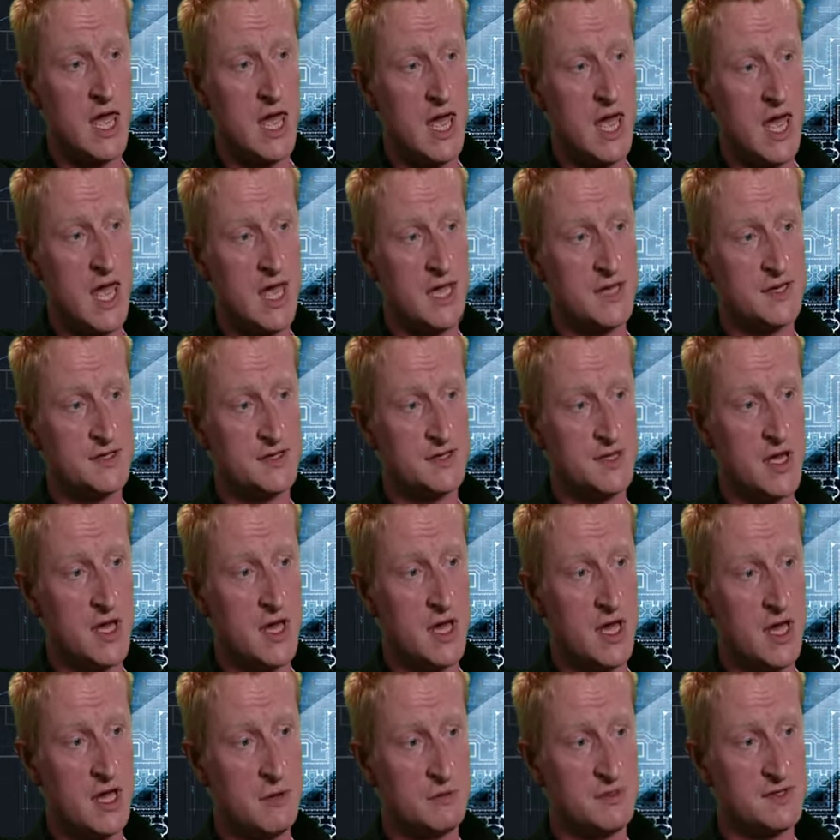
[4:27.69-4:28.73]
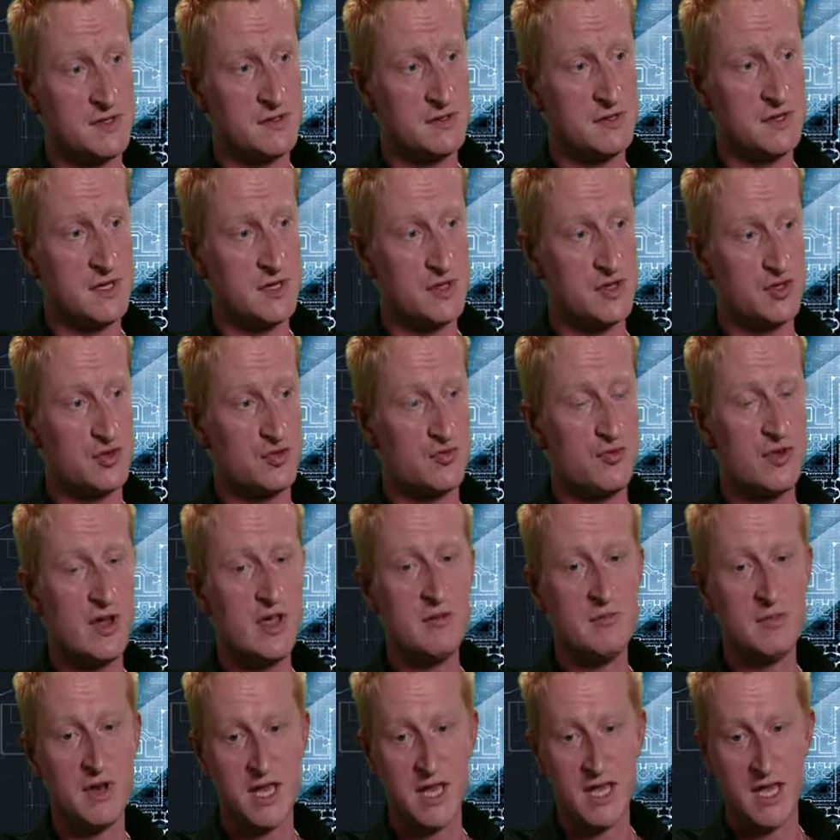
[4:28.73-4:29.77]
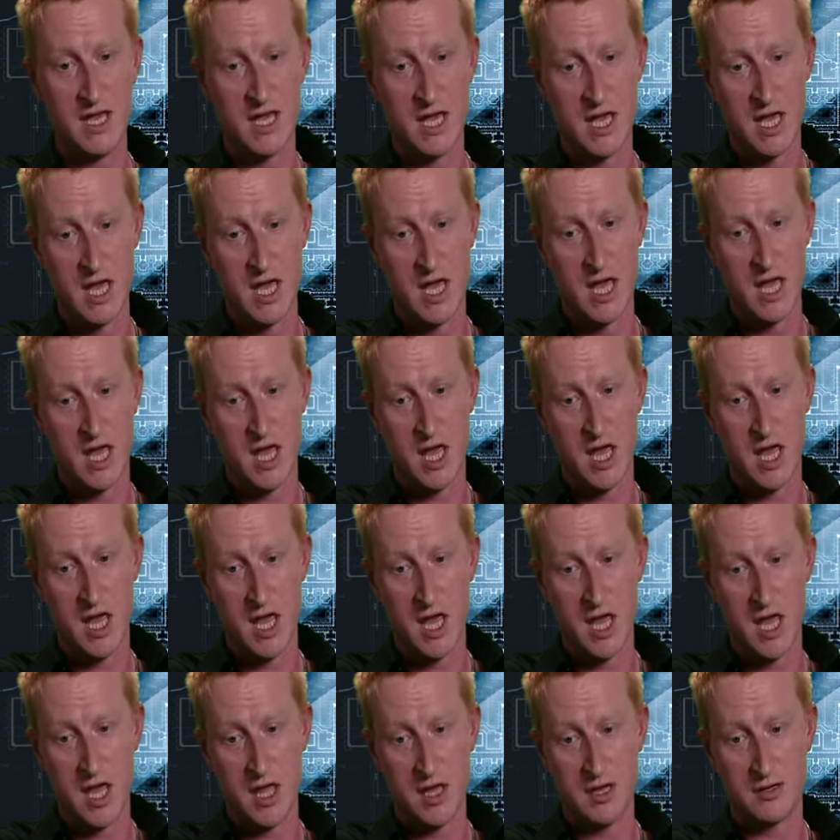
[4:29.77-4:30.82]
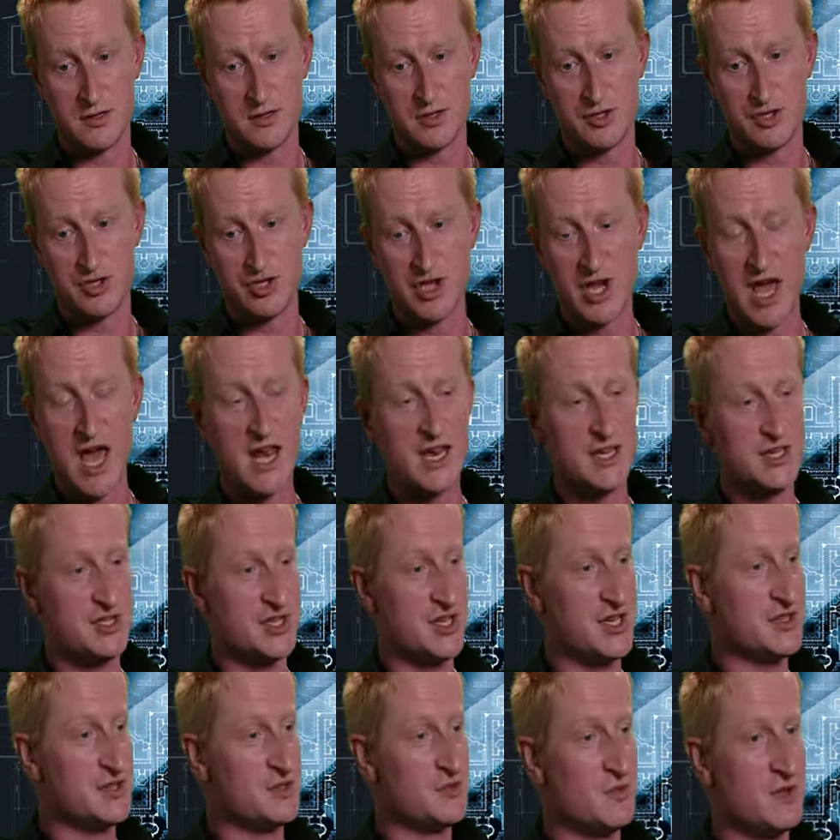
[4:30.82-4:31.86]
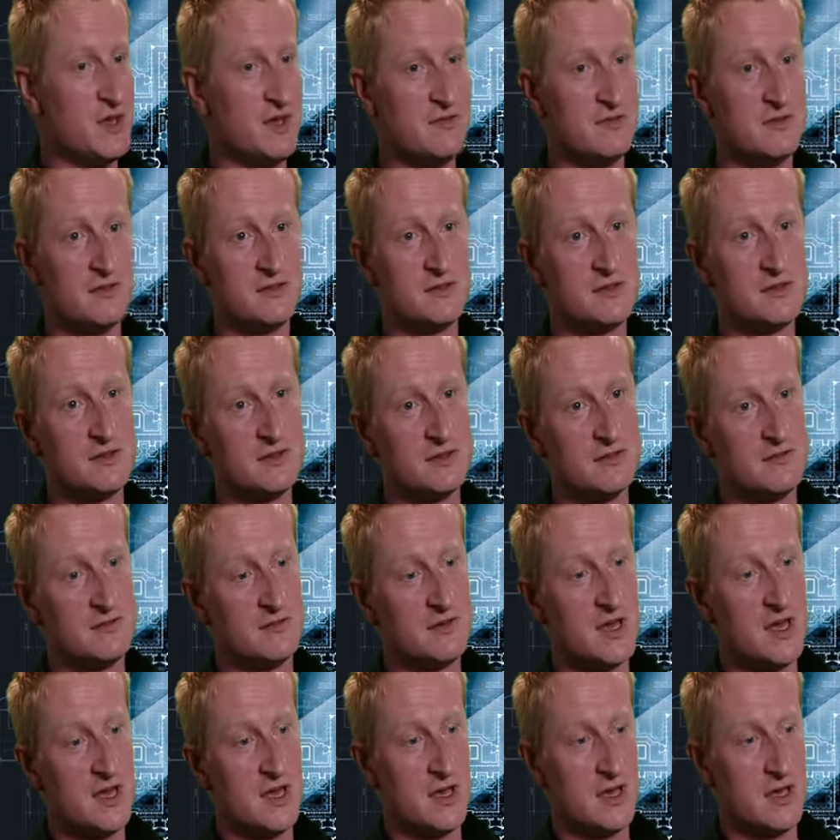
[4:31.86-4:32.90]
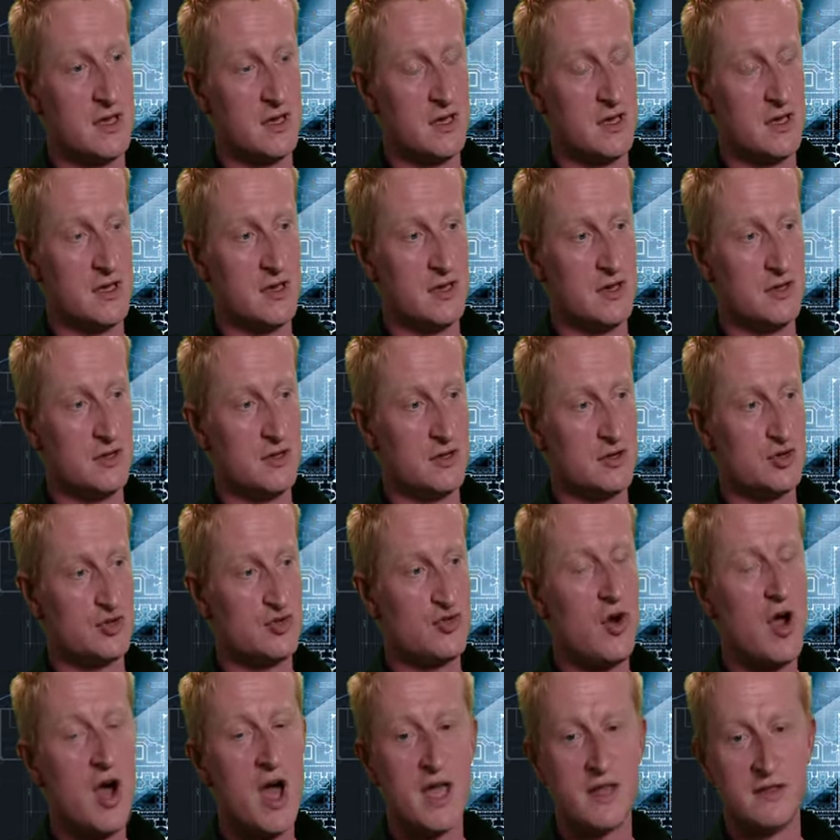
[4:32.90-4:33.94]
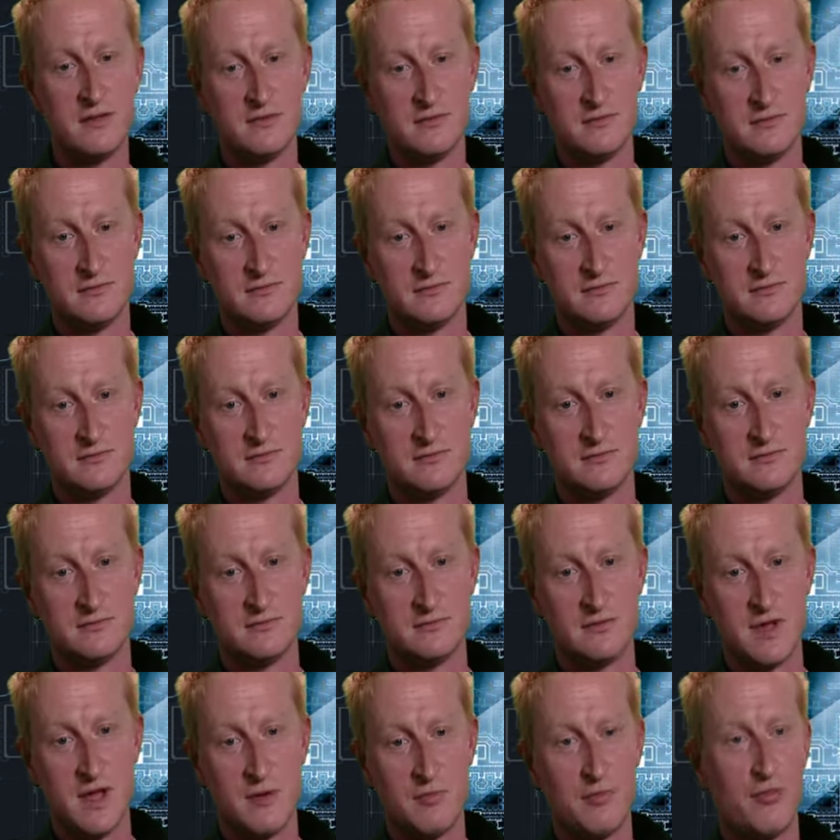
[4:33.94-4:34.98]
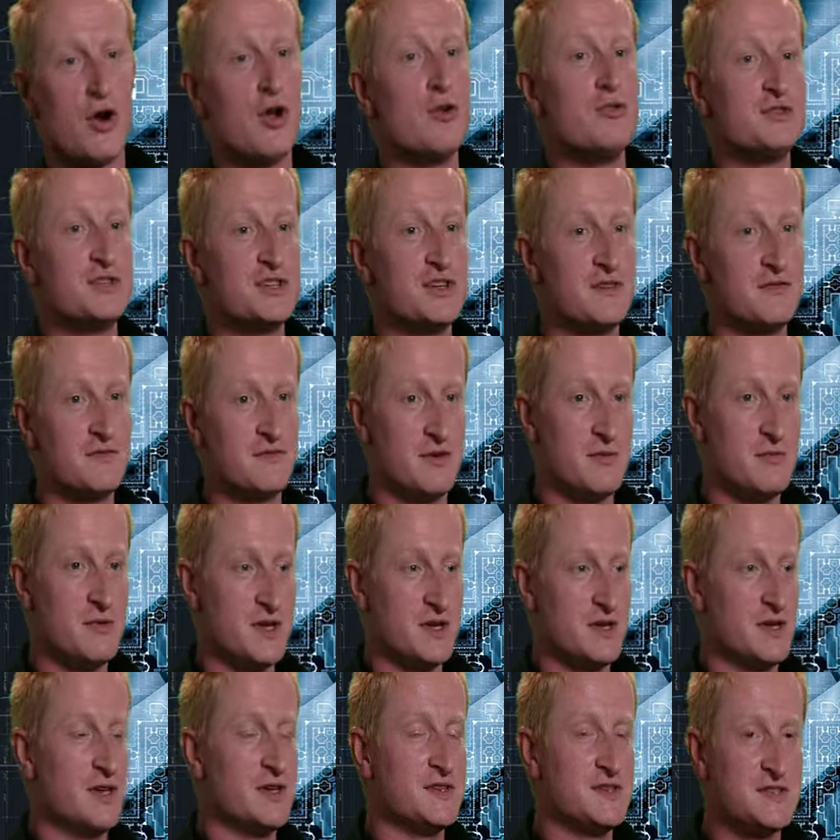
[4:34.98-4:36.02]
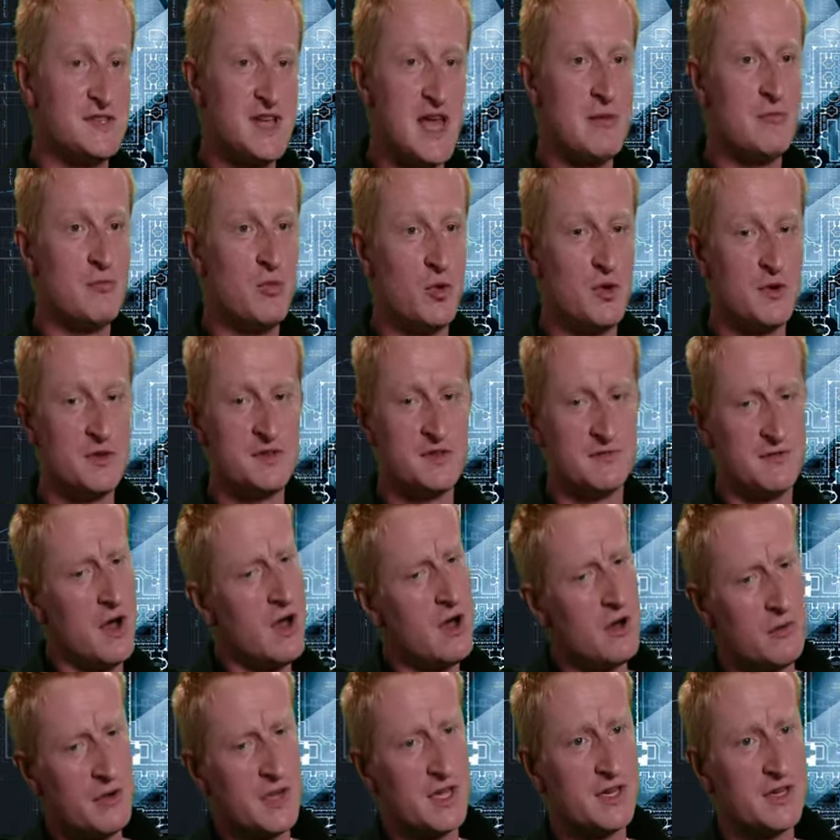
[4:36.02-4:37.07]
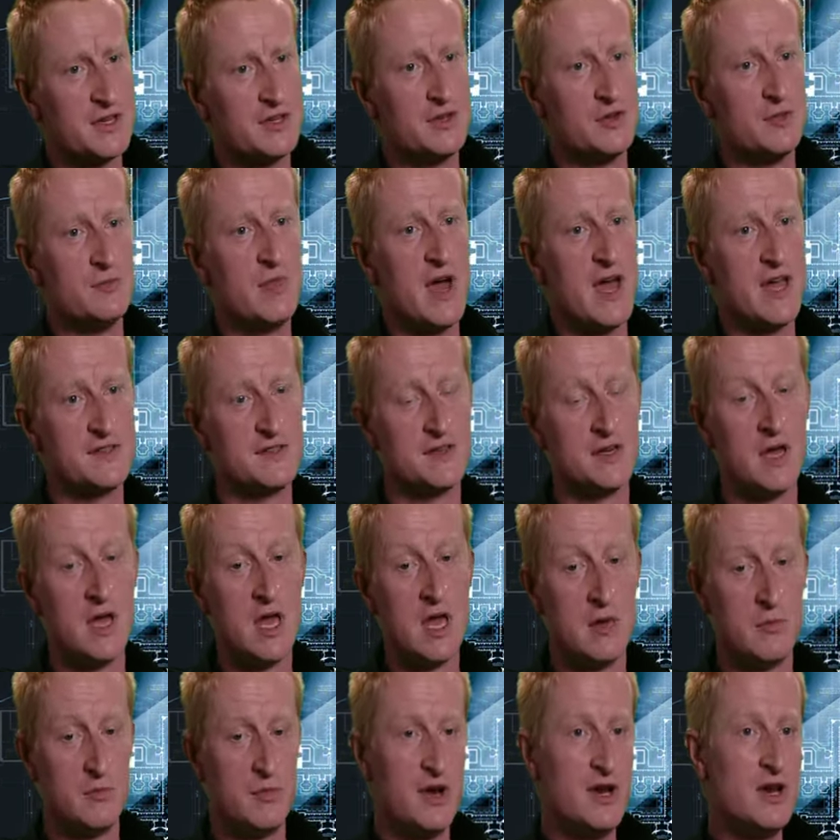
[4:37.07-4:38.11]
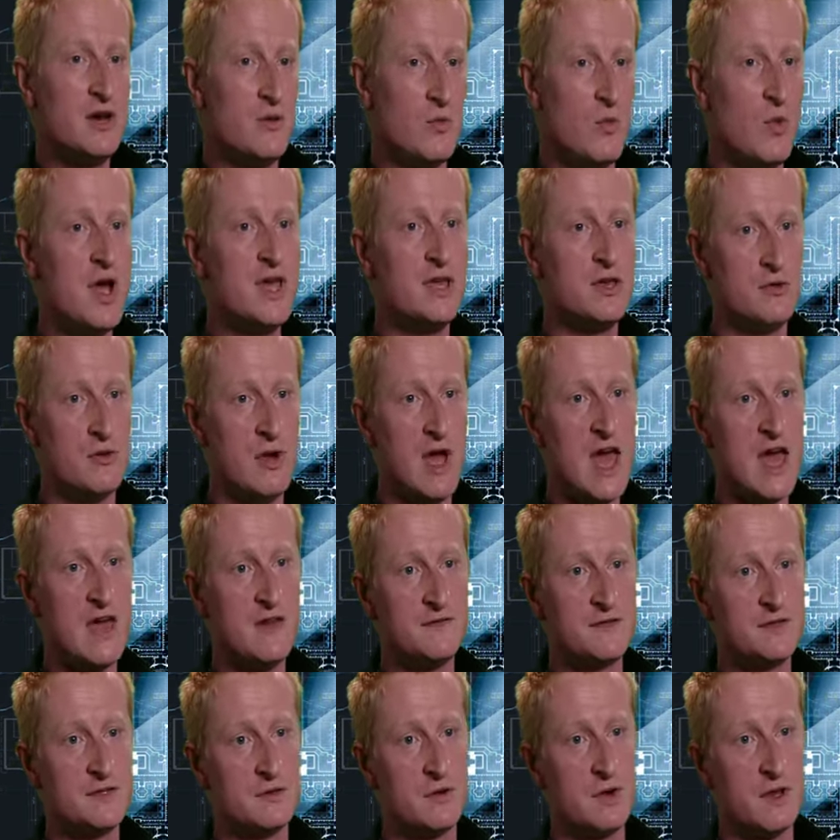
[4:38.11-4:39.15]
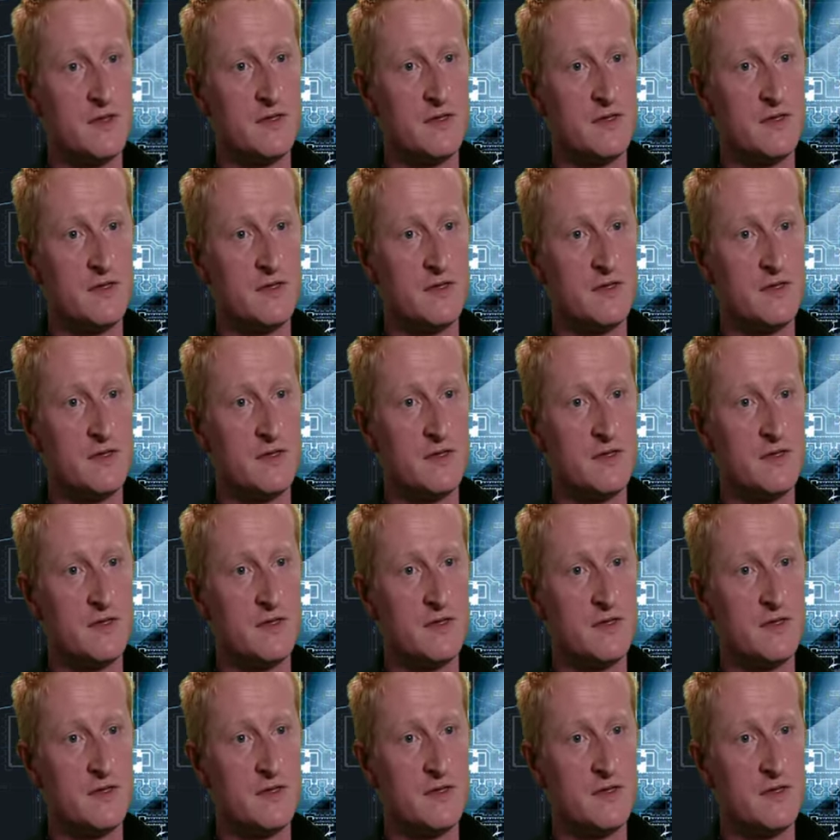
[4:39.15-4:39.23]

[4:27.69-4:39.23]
And uh, it was extremely uh, challenging to even sort of uh, uh, try and approach it from a, a standpoint of, oh, we're going to do better. But in a way, you have to.